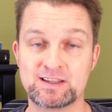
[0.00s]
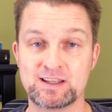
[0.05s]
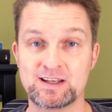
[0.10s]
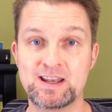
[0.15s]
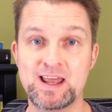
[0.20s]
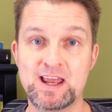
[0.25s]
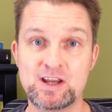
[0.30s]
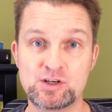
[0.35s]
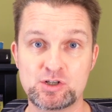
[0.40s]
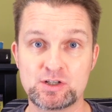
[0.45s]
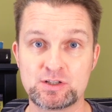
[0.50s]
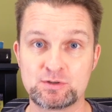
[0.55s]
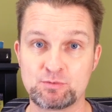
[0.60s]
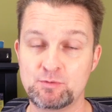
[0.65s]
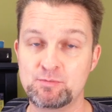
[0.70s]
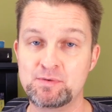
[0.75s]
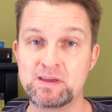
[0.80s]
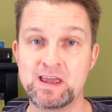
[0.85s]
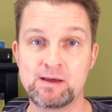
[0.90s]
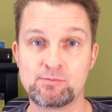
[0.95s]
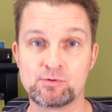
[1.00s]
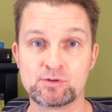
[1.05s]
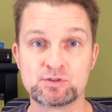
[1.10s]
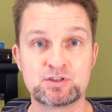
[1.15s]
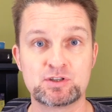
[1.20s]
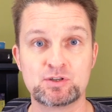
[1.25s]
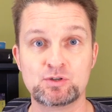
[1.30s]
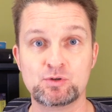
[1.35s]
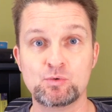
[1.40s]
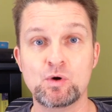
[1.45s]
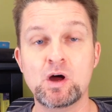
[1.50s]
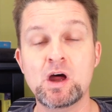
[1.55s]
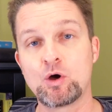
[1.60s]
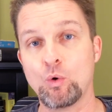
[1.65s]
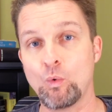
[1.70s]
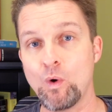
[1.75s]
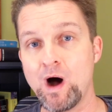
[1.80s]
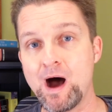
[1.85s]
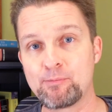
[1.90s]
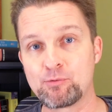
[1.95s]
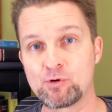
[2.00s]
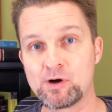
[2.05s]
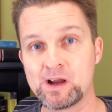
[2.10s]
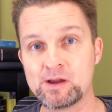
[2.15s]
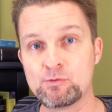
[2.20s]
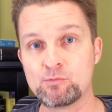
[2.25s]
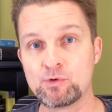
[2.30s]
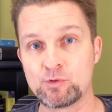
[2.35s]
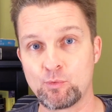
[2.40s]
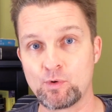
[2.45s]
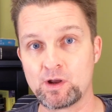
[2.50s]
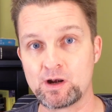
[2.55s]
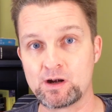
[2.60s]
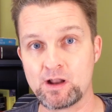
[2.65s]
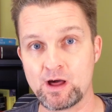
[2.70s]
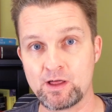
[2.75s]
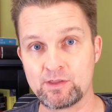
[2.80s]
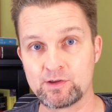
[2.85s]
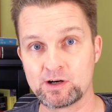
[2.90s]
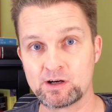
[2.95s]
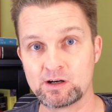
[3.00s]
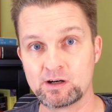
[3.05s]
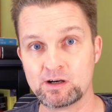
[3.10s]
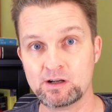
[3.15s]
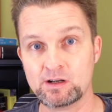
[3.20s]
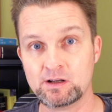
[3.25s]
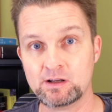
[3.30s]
that nations would be able to cooperate with one another